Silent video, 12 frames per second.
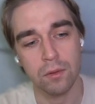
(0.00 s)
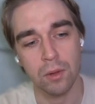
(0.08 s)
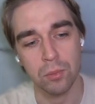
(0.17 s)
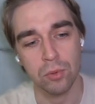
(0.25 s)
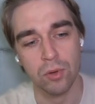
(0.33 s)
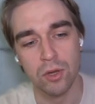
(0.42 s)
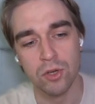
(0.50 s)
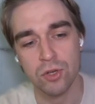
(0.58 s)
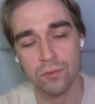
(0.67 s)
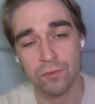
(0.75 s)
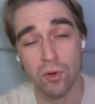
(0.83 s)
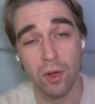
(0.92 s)
computation
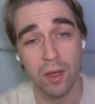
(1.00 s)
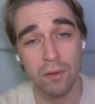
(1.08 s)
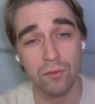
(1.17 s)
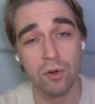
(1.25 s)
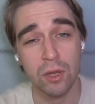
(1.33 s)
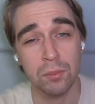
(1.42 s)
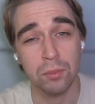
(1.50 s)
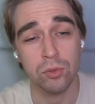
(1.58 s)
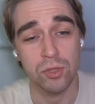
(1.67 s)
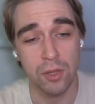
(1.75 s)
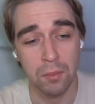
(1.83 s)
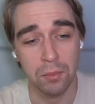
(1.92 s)
for every input
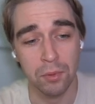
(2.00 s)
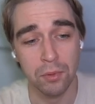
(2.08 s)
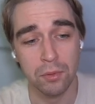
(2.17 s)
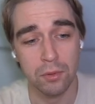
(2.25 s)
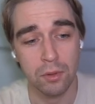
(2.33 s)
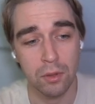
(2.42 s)
sample